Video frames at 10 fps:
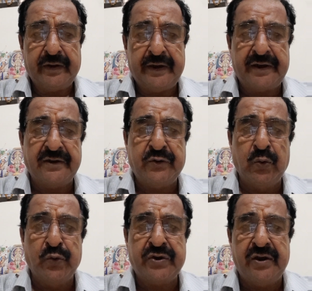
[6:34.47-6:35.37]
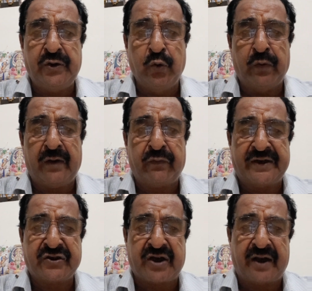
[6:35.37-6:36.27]
It is used in
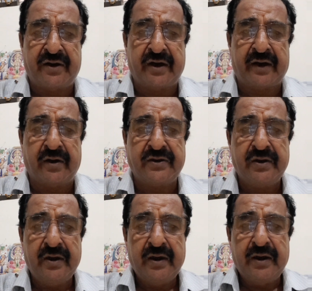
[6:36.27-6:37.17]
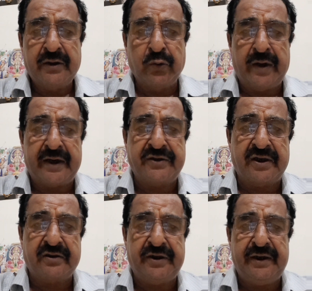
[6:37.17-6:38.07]
Newey-West standard errors to
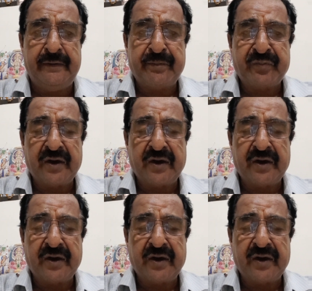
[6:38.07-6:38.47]
adjust the